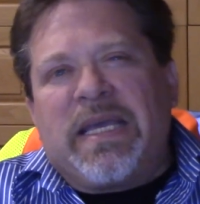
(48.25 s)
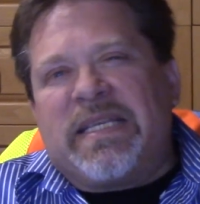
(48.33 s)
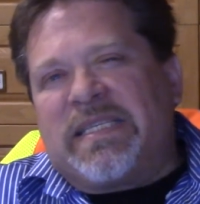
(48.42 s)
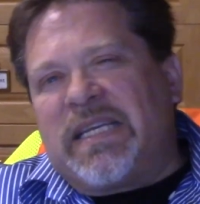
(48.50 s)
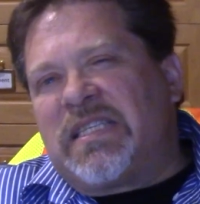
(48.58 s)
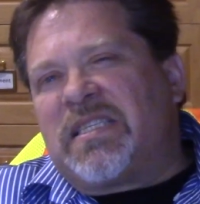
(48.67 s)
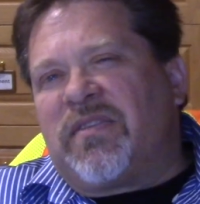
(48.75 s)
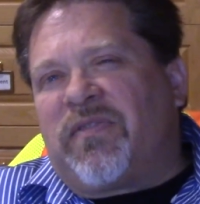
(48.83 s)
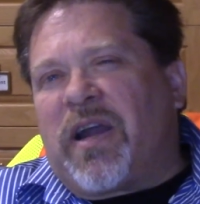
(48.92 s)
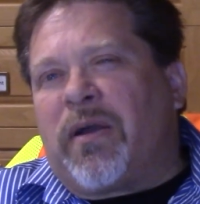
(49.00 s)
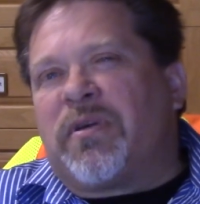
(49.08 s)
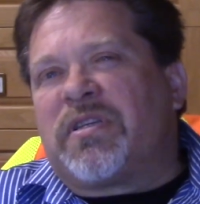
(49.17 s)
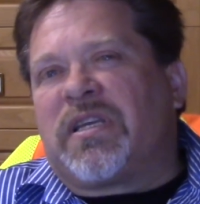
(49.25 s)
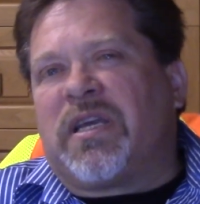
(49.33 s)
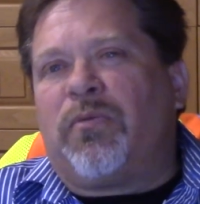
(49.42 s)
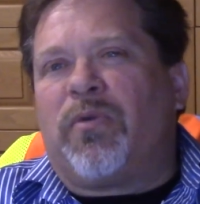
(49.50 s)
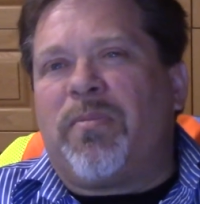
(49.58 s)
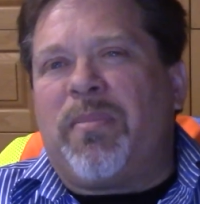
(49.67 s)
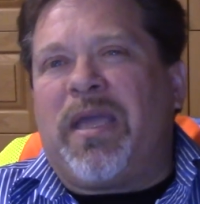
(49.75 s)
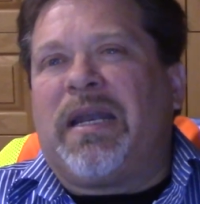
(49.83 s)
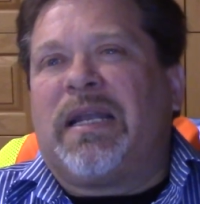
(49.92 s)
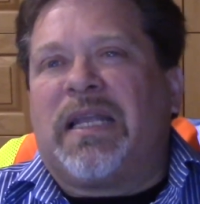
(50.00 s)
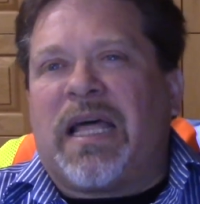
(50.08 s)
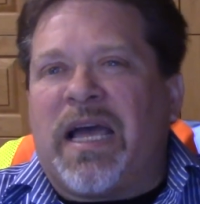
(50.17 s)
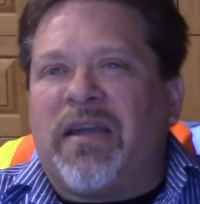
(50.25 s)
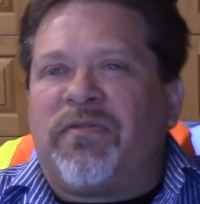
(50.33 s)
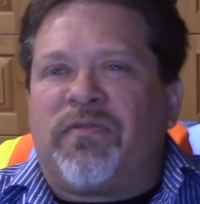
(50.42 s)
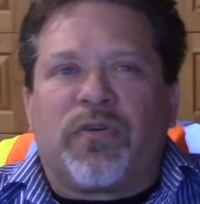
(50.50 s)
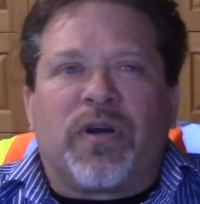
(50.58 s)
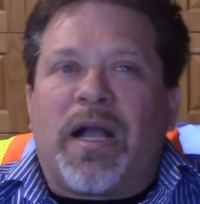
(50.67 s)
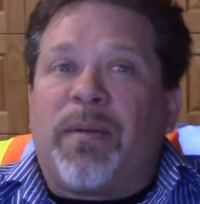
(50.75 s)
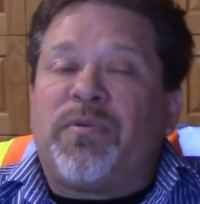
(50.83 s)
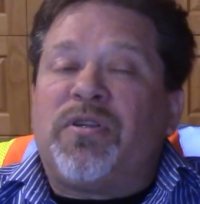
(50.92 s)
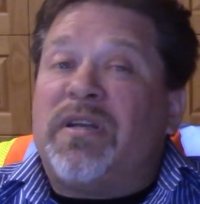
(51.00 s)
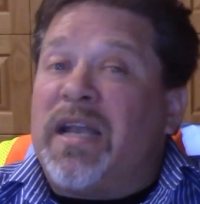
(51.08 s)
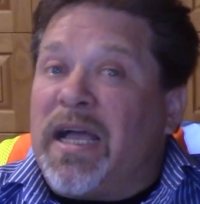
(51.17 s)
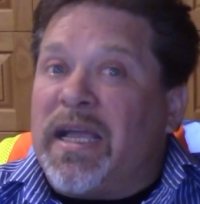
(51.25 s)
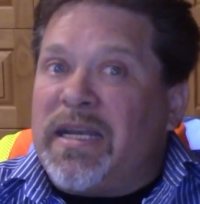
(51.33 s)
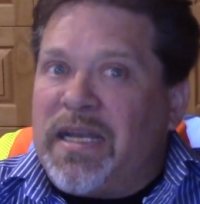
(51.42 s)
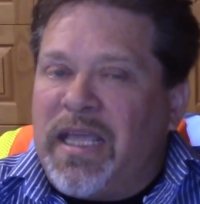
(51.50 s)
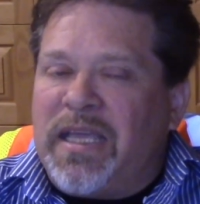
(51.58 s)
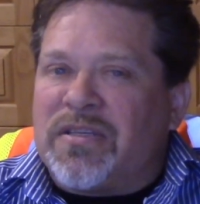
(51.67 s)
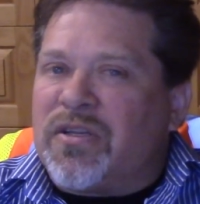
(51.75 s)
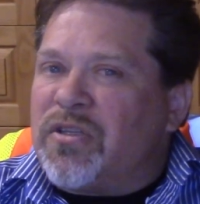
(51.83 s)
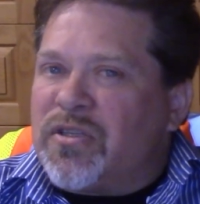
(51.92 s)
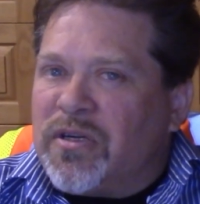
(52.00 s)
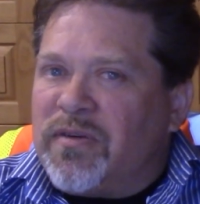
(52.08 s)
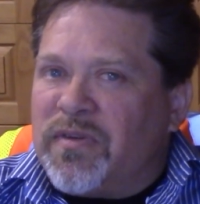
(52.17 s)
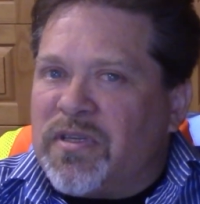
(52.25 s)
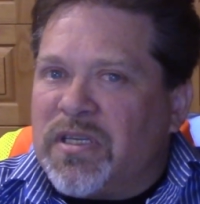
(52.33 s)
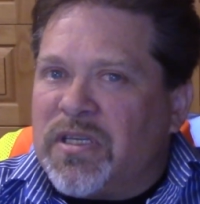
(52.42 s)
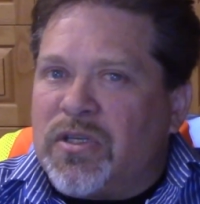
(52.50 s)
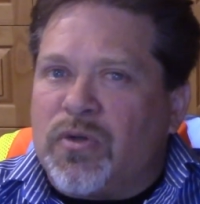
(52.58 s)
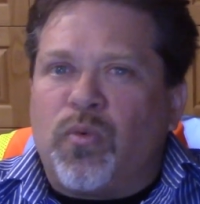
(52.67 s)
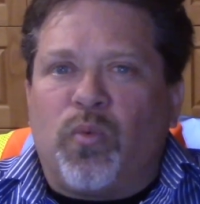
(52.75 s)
Since the virus can remain alive for up to 9 days on surfaces,